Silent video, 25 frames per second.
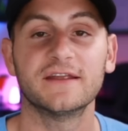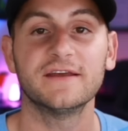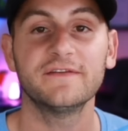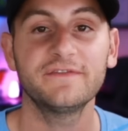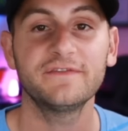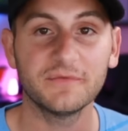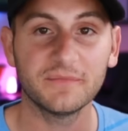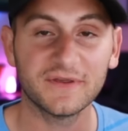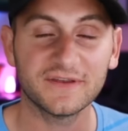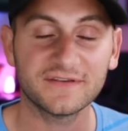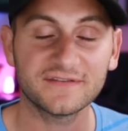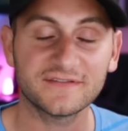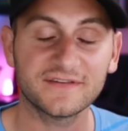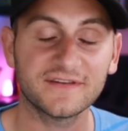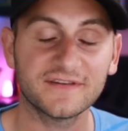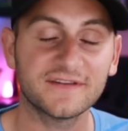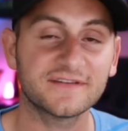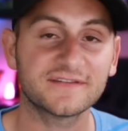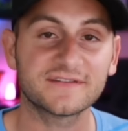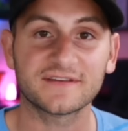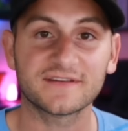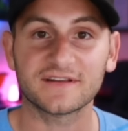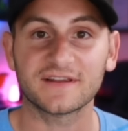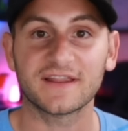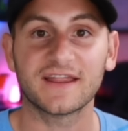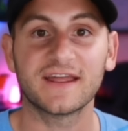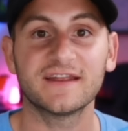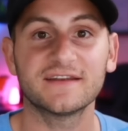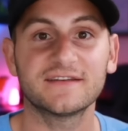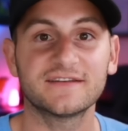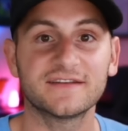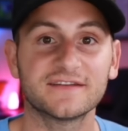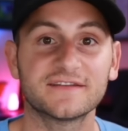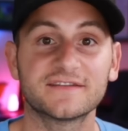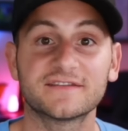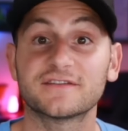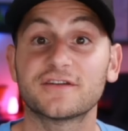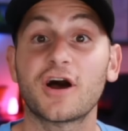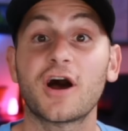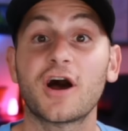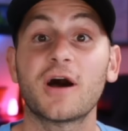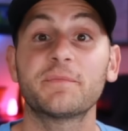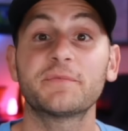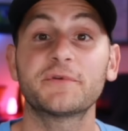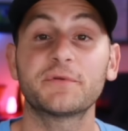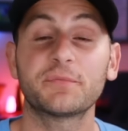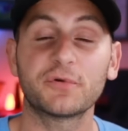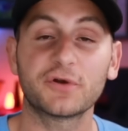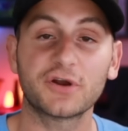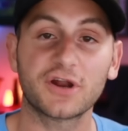If you missed it, Stellantis
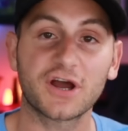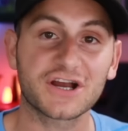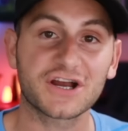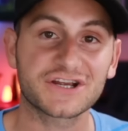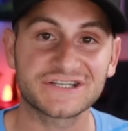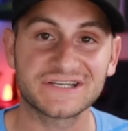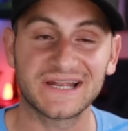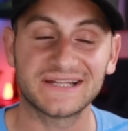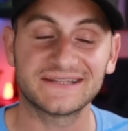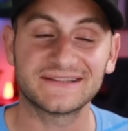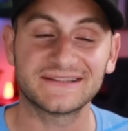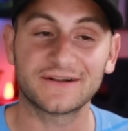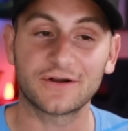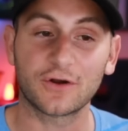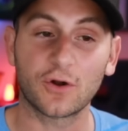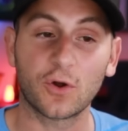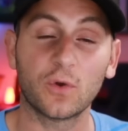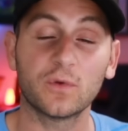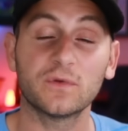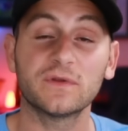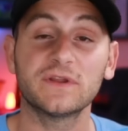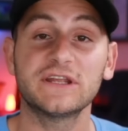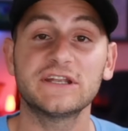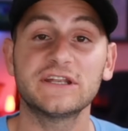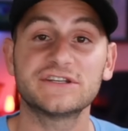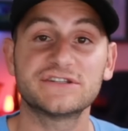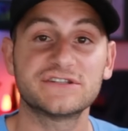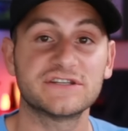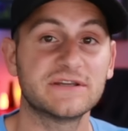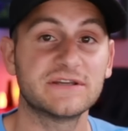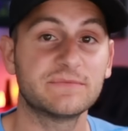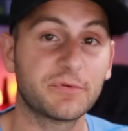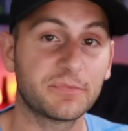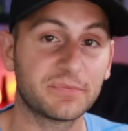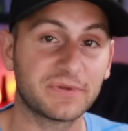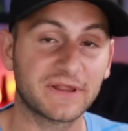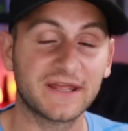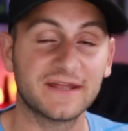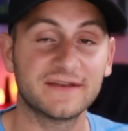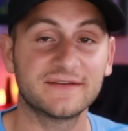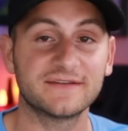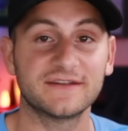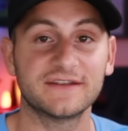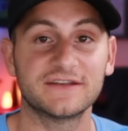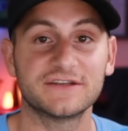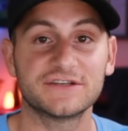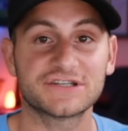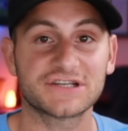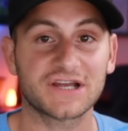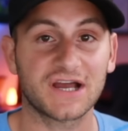stopped production at their only Jeep plant
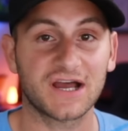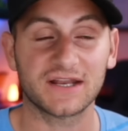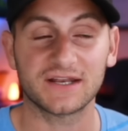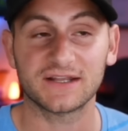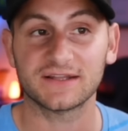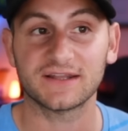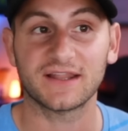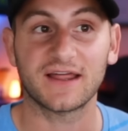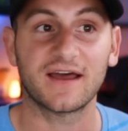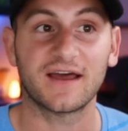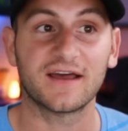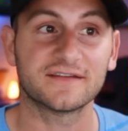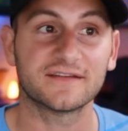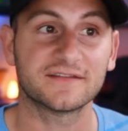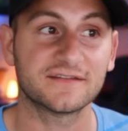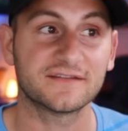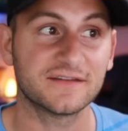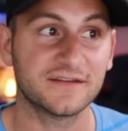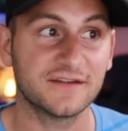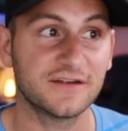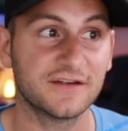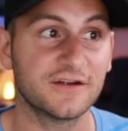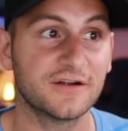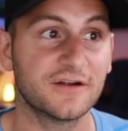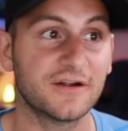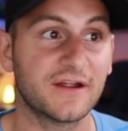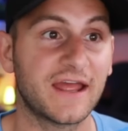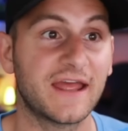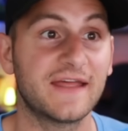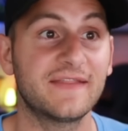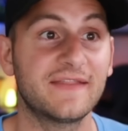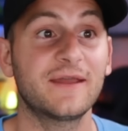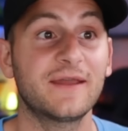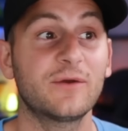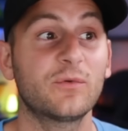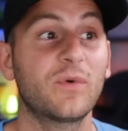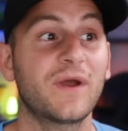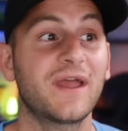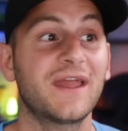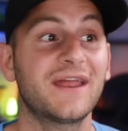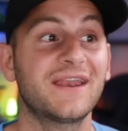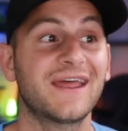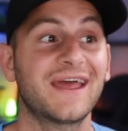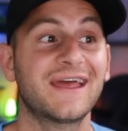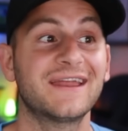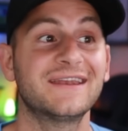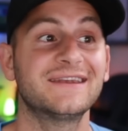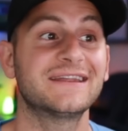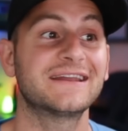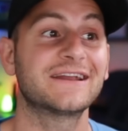in China last year, and they weighed
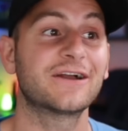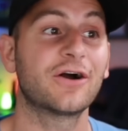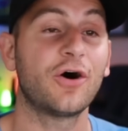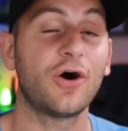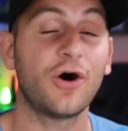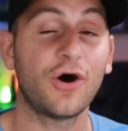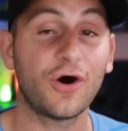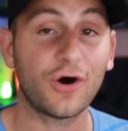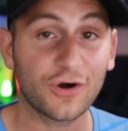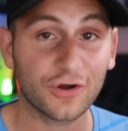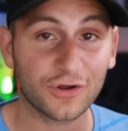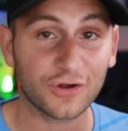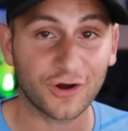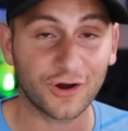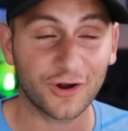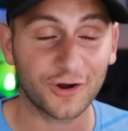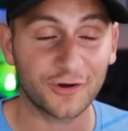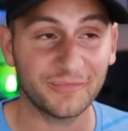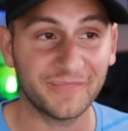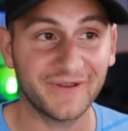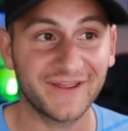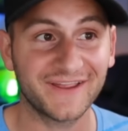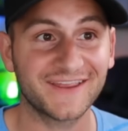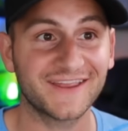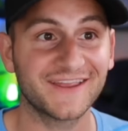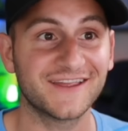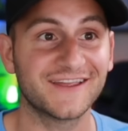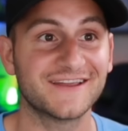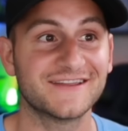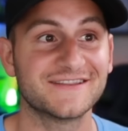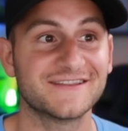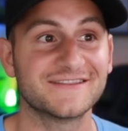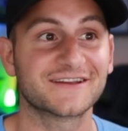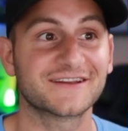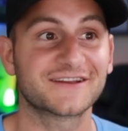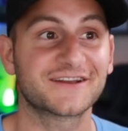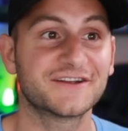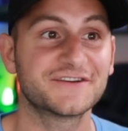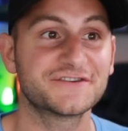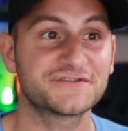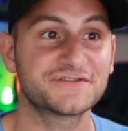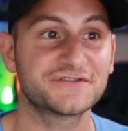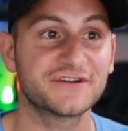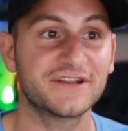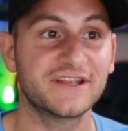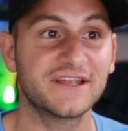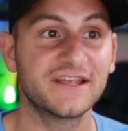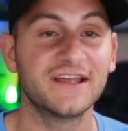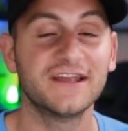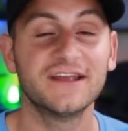ending all car making in the
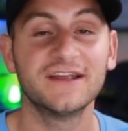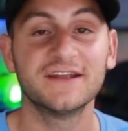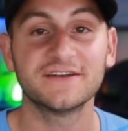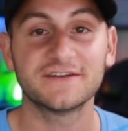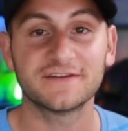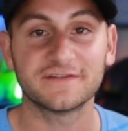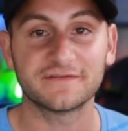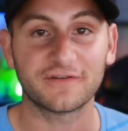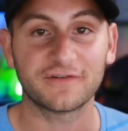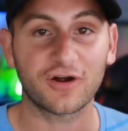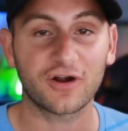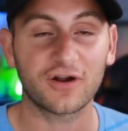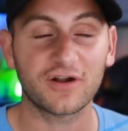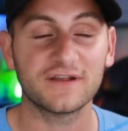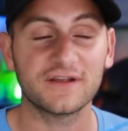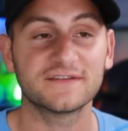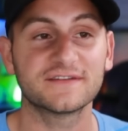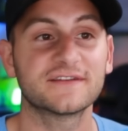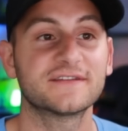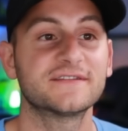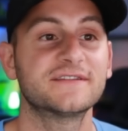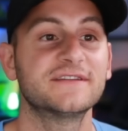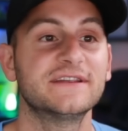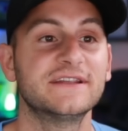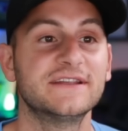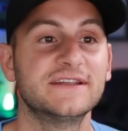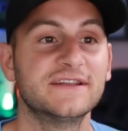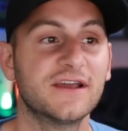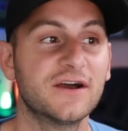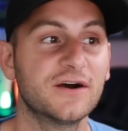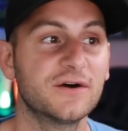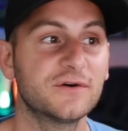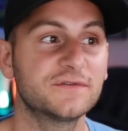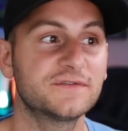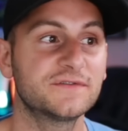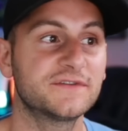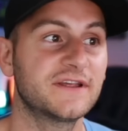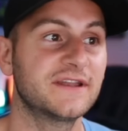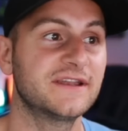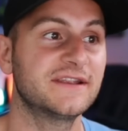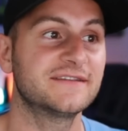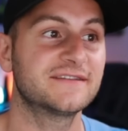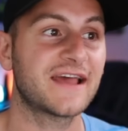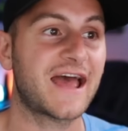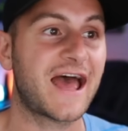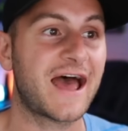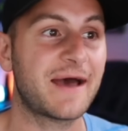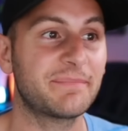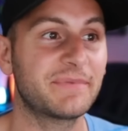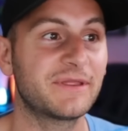country. Tavares, the CEO, said
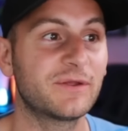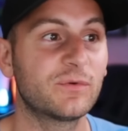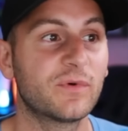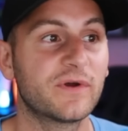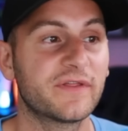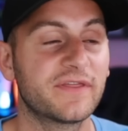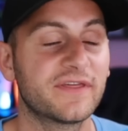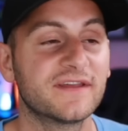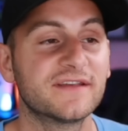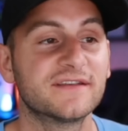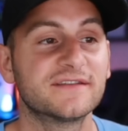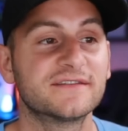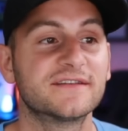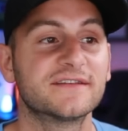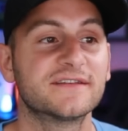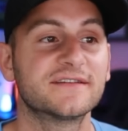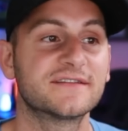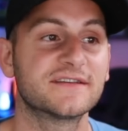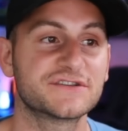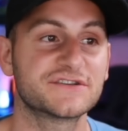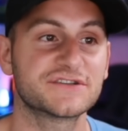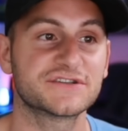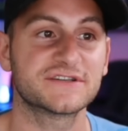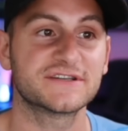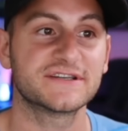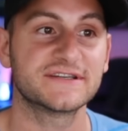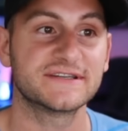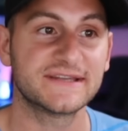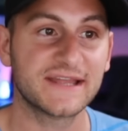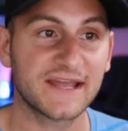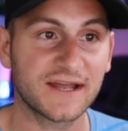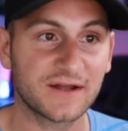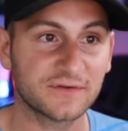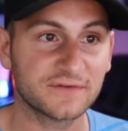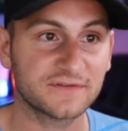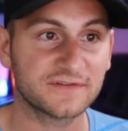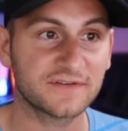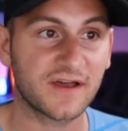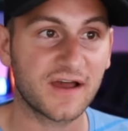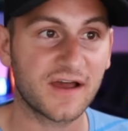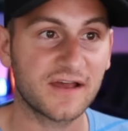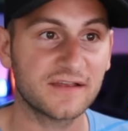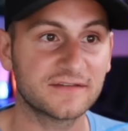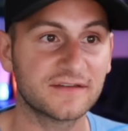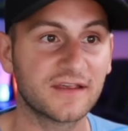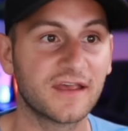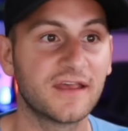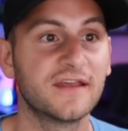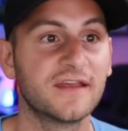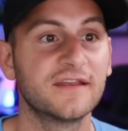he's happy with his decision to
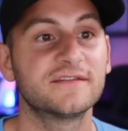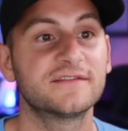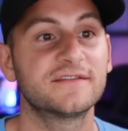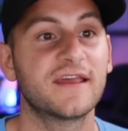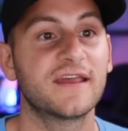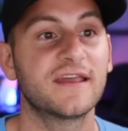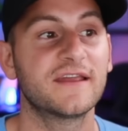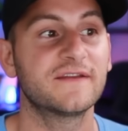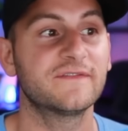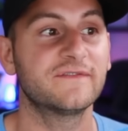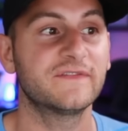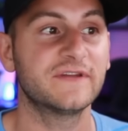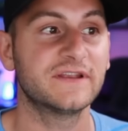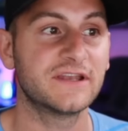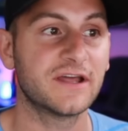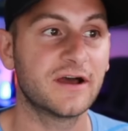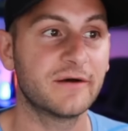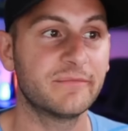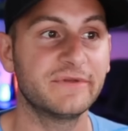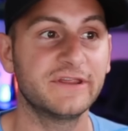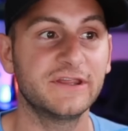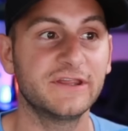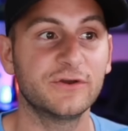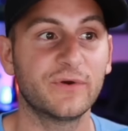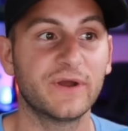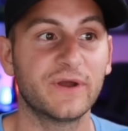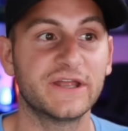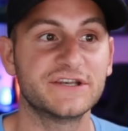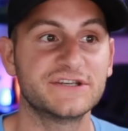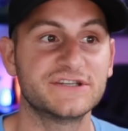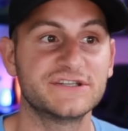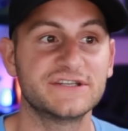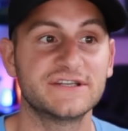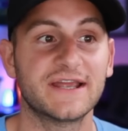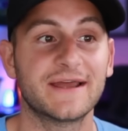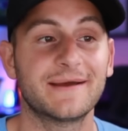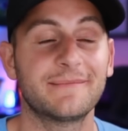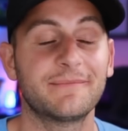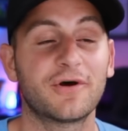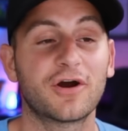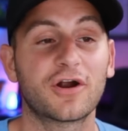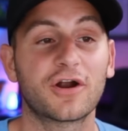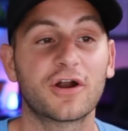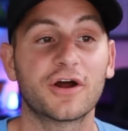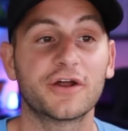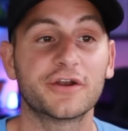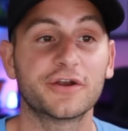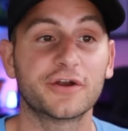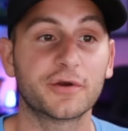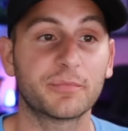downsize, saying VW and GM
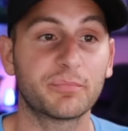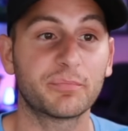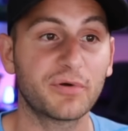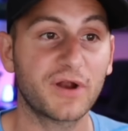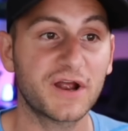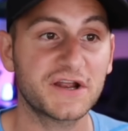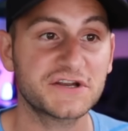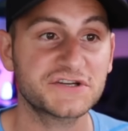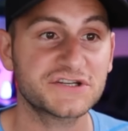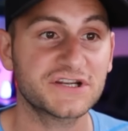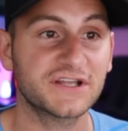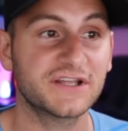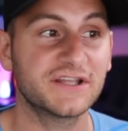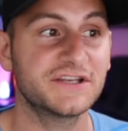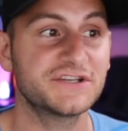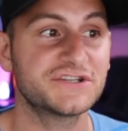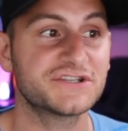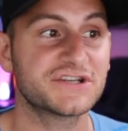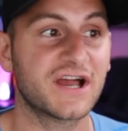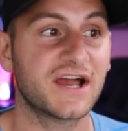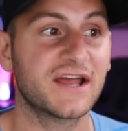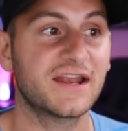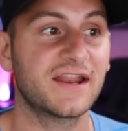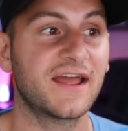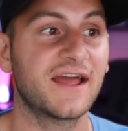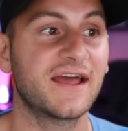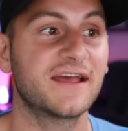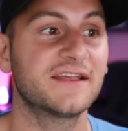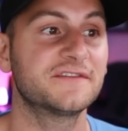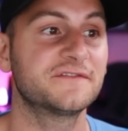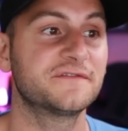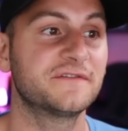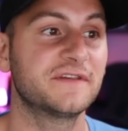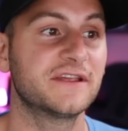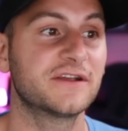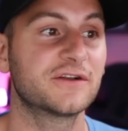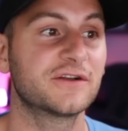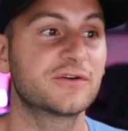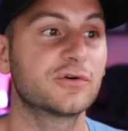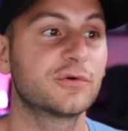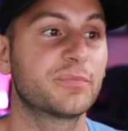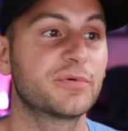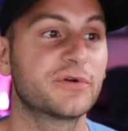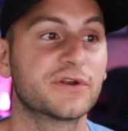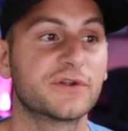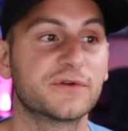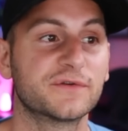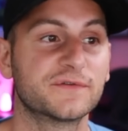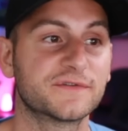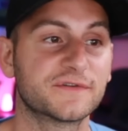are under pressure in China as vehicle
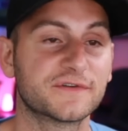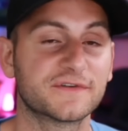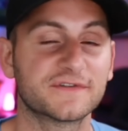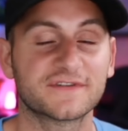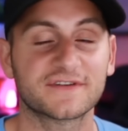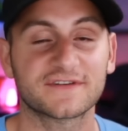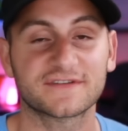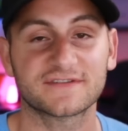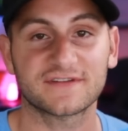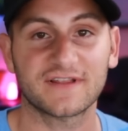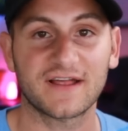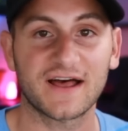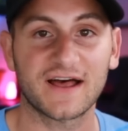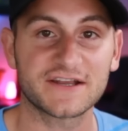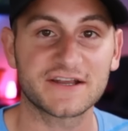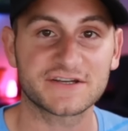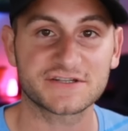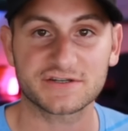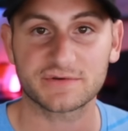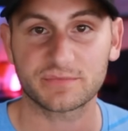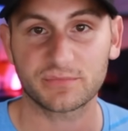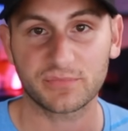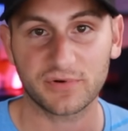producers slash